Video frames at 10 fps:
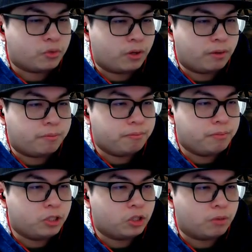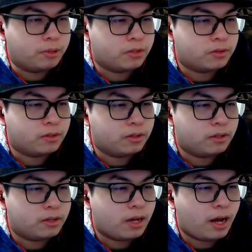to be sure, because
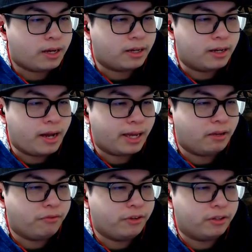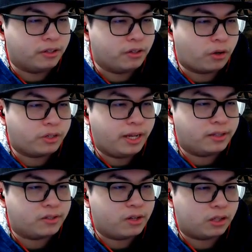I got a nagging feeling that Dark
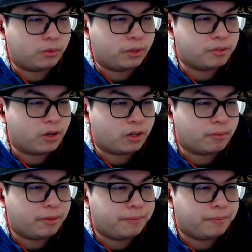Dance is not the one I'm talking about.